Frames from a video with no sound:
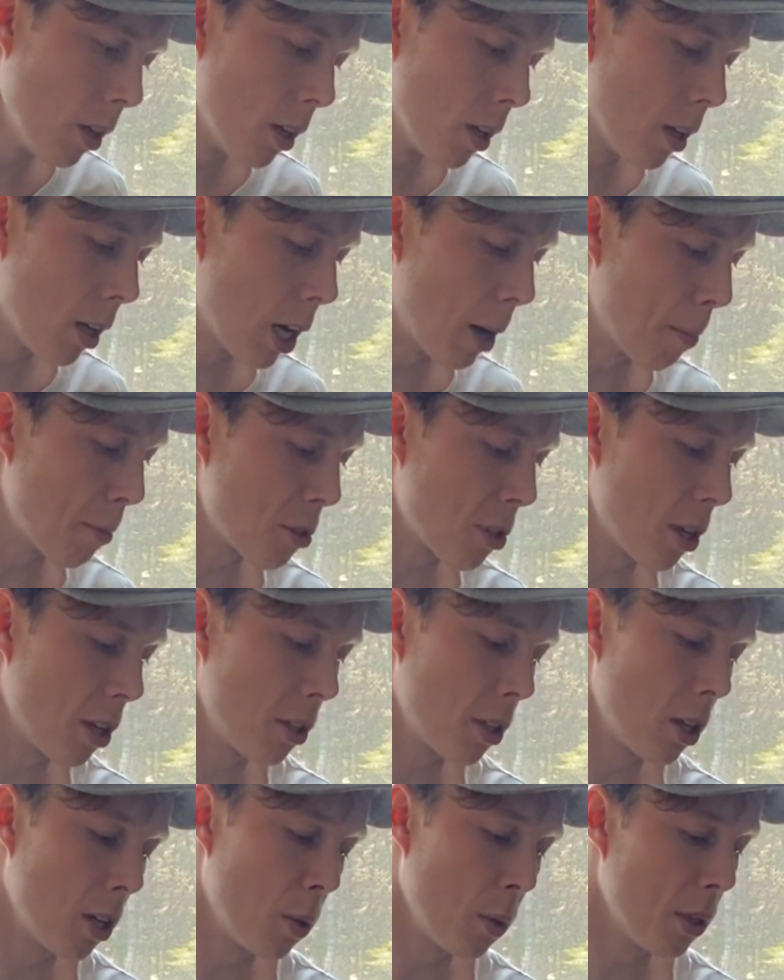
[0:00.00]
Instead
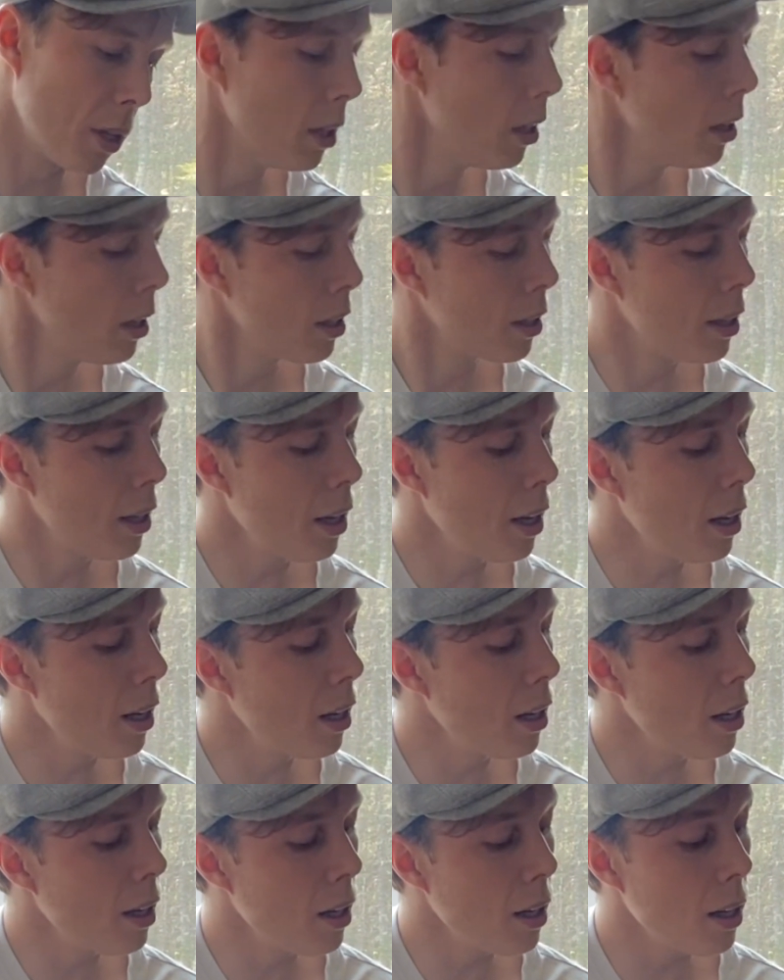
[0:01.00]
of going la
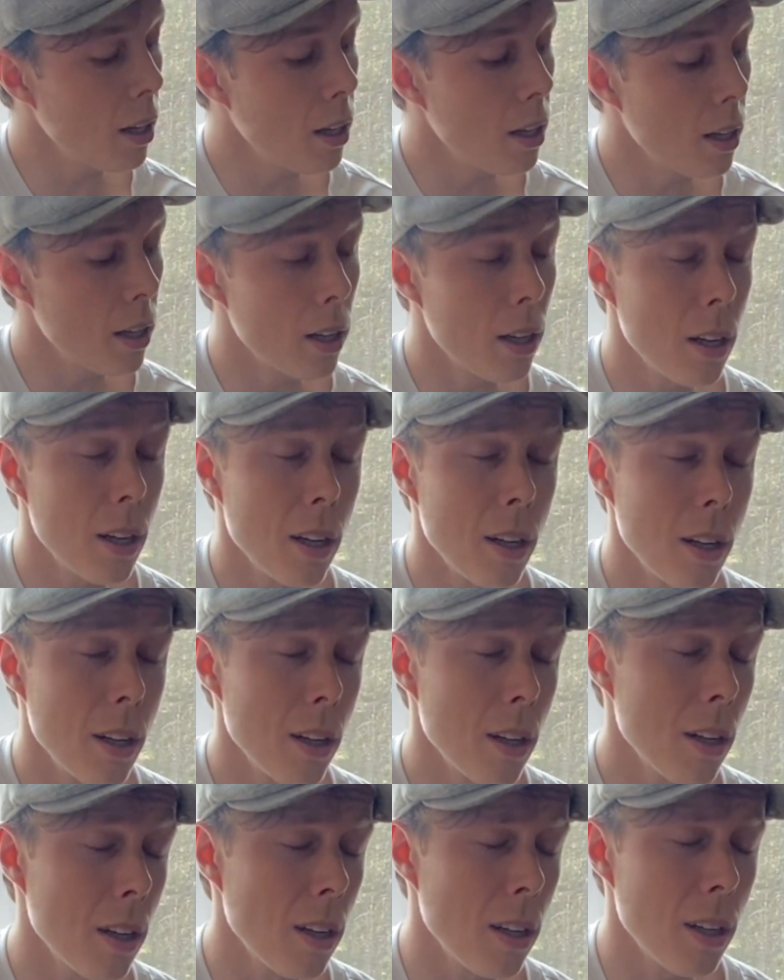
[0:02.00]
da
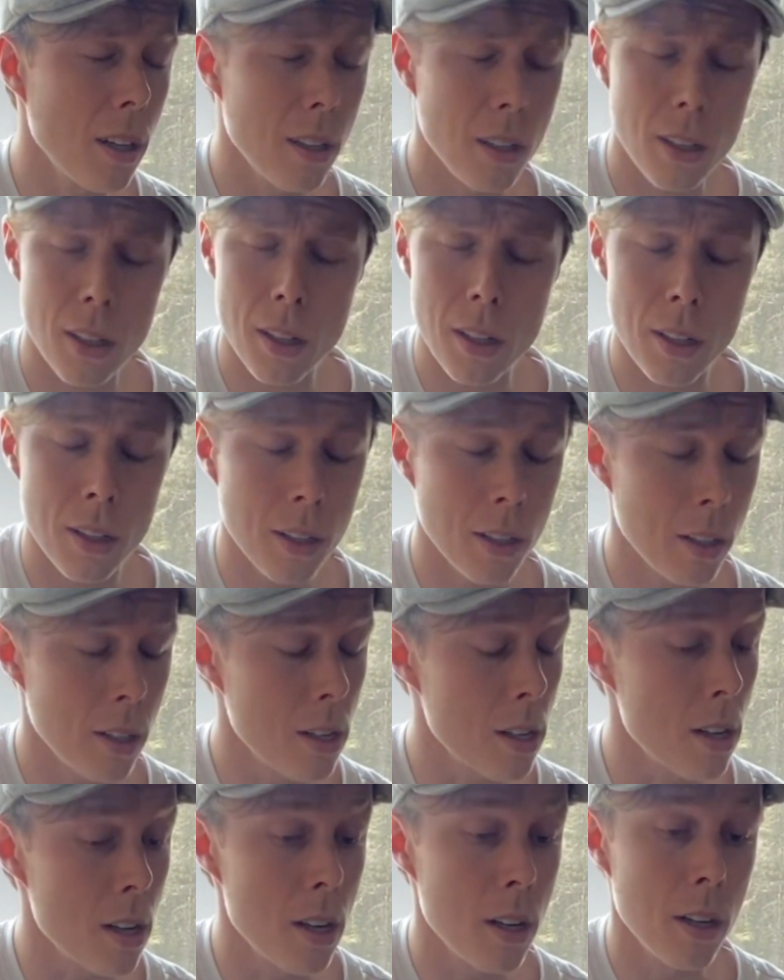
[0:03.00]
da
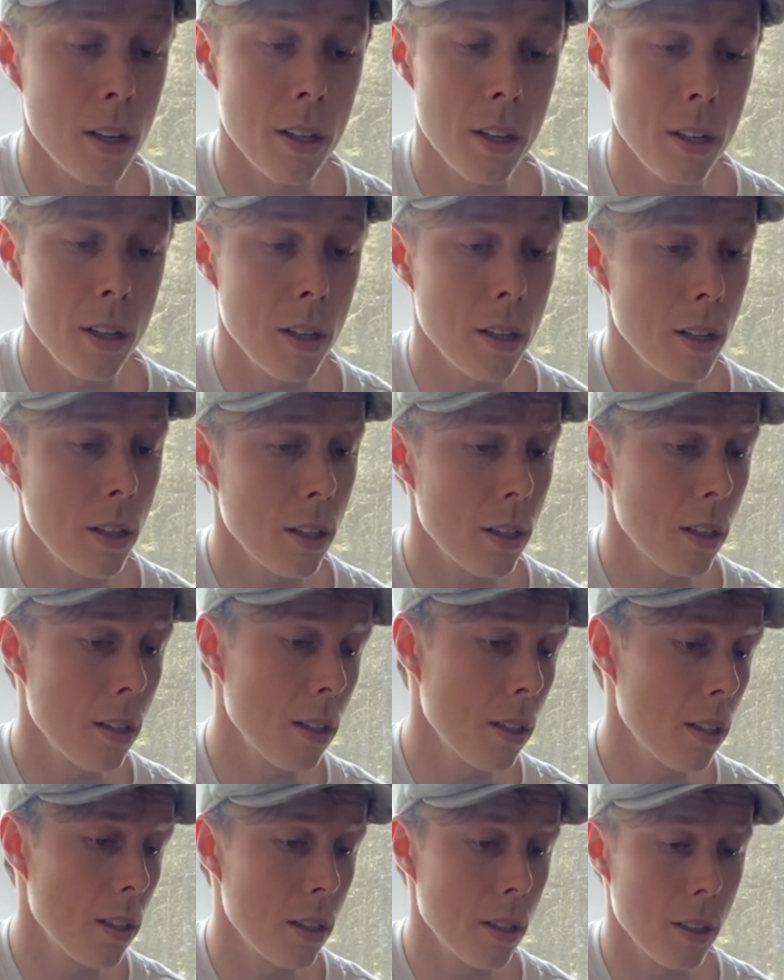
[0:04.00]
da
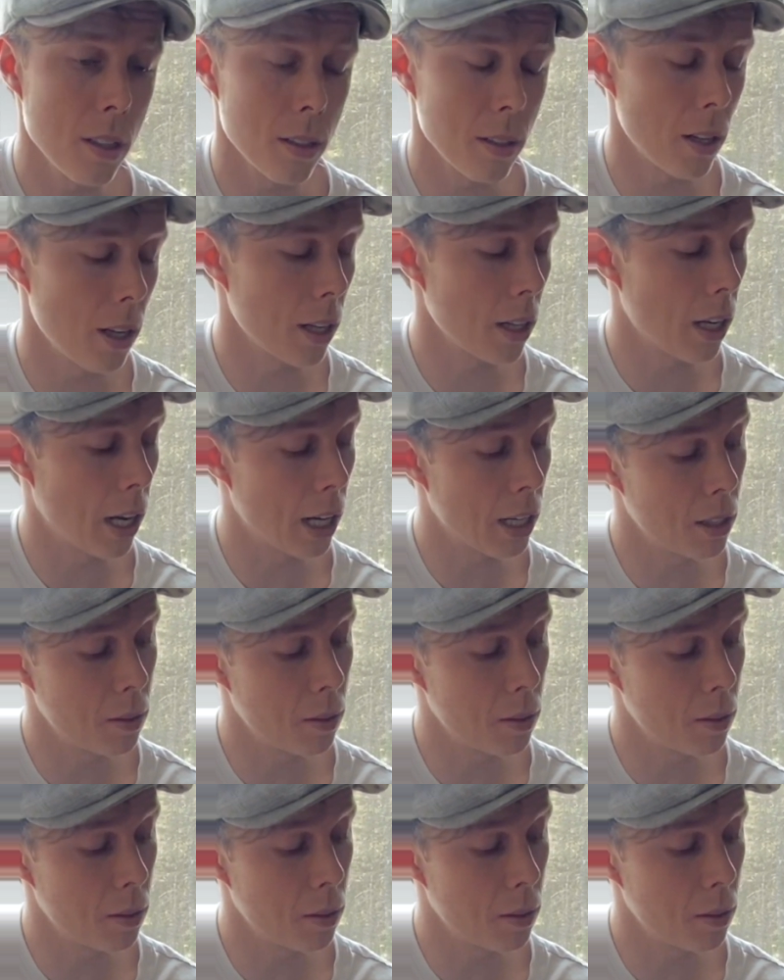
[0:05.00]
da,